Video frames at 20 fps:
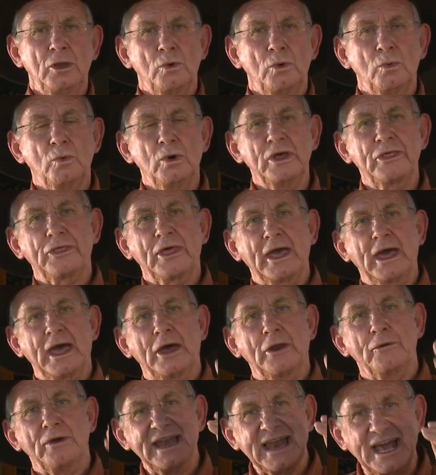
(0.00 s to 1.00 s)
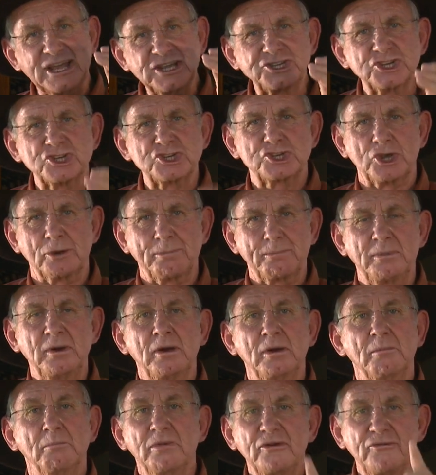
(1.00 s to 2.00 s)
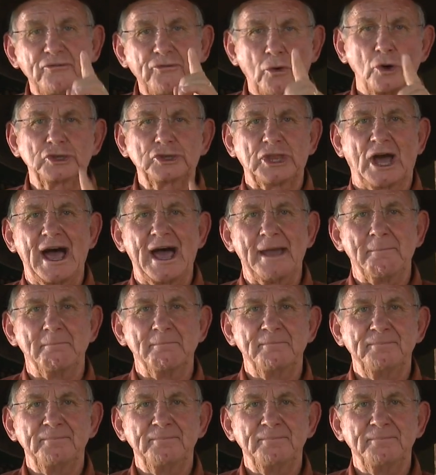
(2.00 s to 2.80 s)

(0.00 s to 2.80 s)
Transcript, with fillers: with a relationship before time.